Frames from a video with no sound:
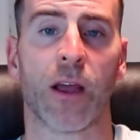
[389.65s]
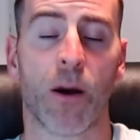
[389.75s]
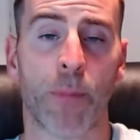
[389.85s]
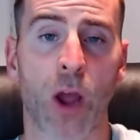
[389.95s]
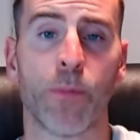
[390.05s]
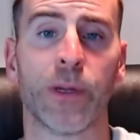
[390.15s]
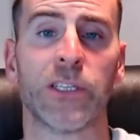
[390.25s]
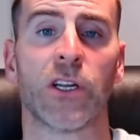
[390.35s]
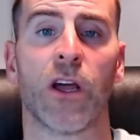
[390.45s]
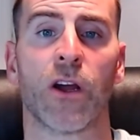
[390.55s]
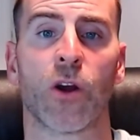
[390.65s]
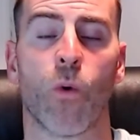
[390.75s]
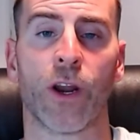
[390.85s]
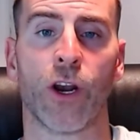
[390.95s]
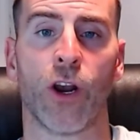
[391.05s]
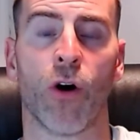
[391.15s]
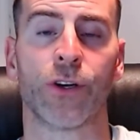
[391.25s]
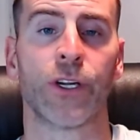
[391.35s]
I'm hoping to learn quite a lot.